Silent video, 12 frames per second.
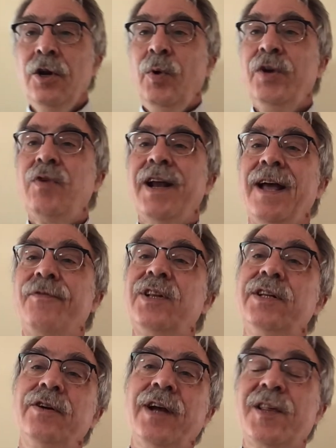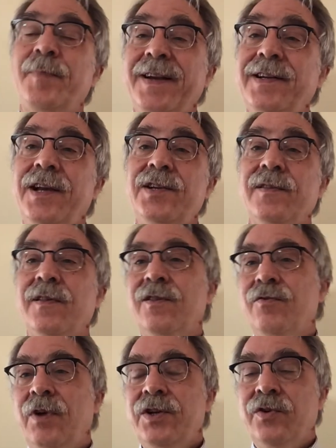We try to have clear expectations and
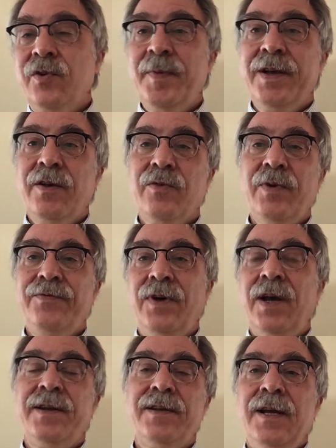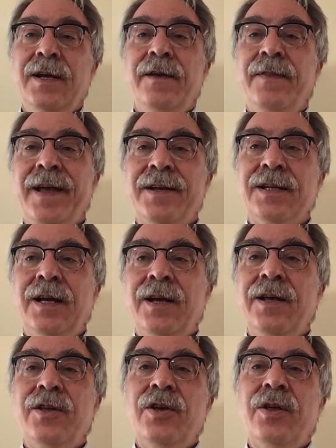structures because we find that uh,